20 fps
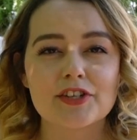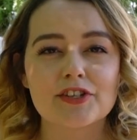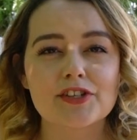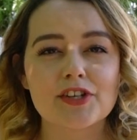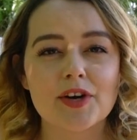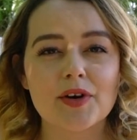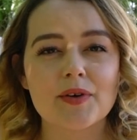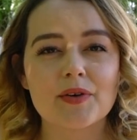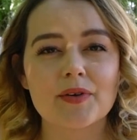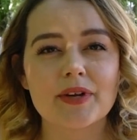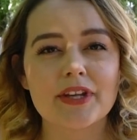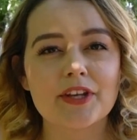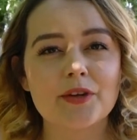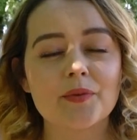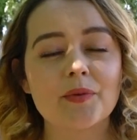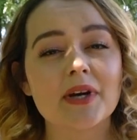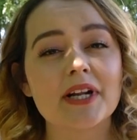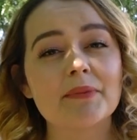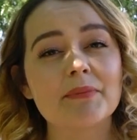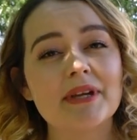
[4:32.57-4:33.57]
So you
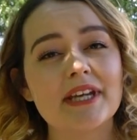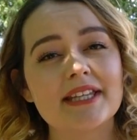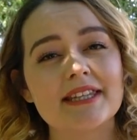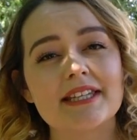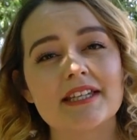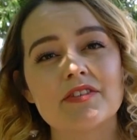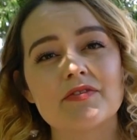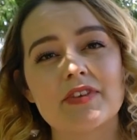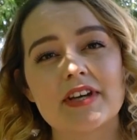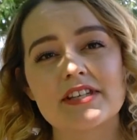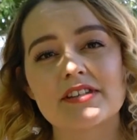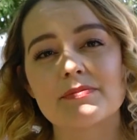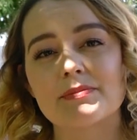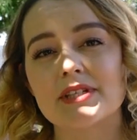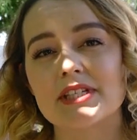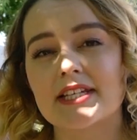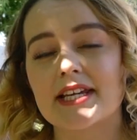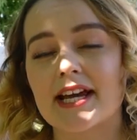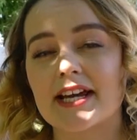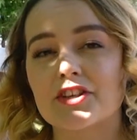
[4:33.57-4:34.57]
want to make the
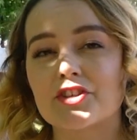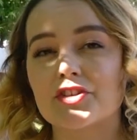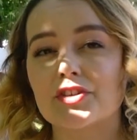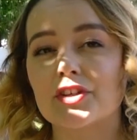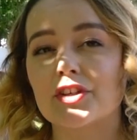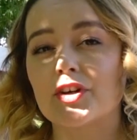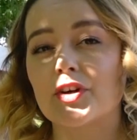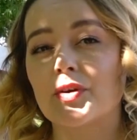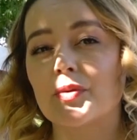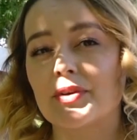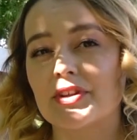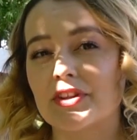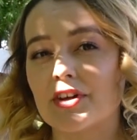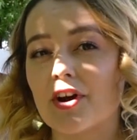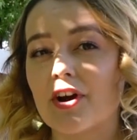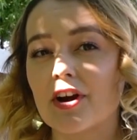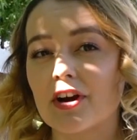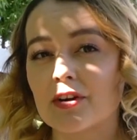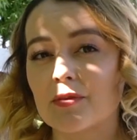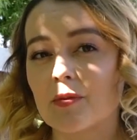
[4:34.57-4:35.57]
investment to actually go with a
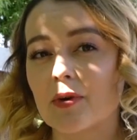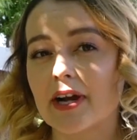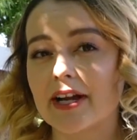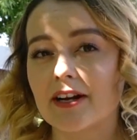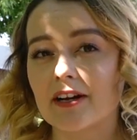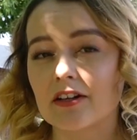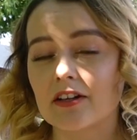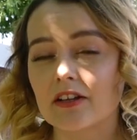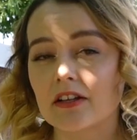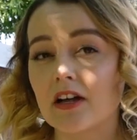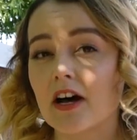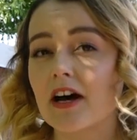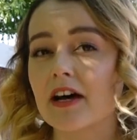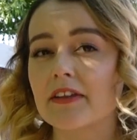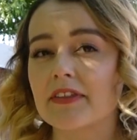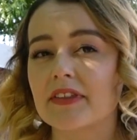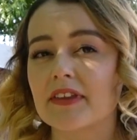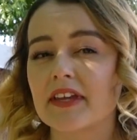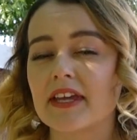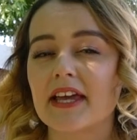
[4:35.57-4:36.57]
hard wire cloth.